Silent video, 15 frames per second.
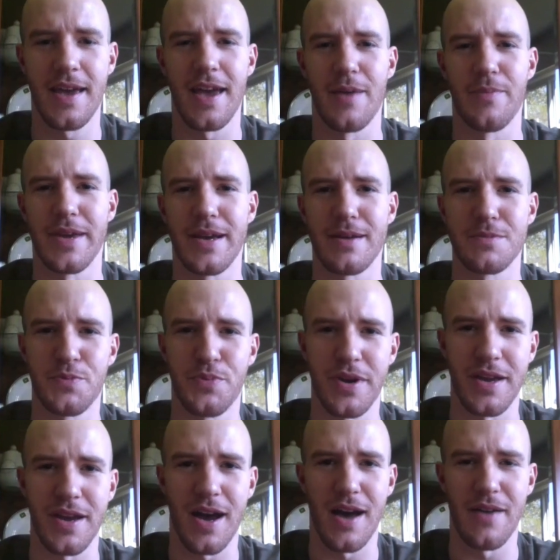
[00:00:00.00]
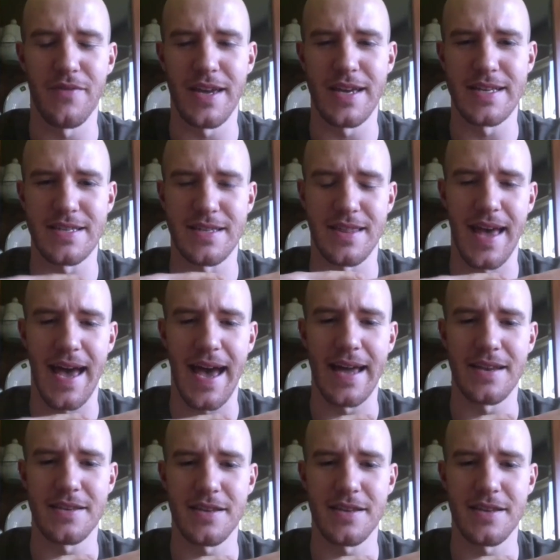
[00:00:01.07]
it becomes pretty obvious that,